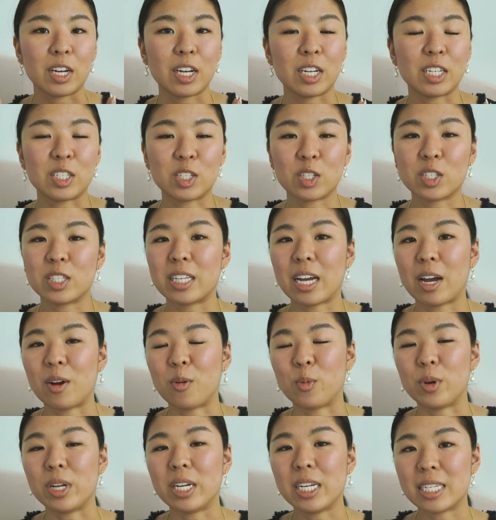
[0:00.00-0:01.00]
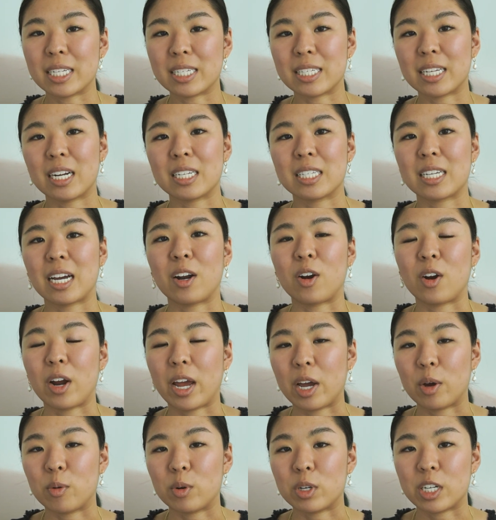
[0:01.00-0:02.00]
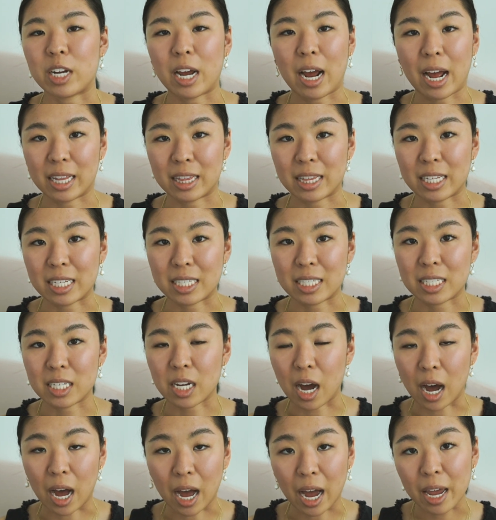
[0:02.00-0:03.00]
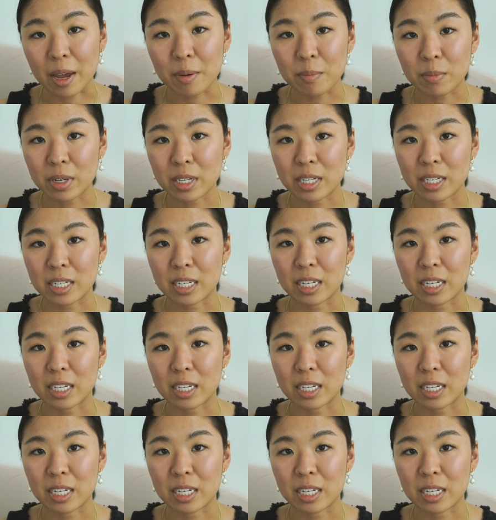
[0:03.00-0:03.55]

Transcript: It's just that we need to set aside our anguish at this time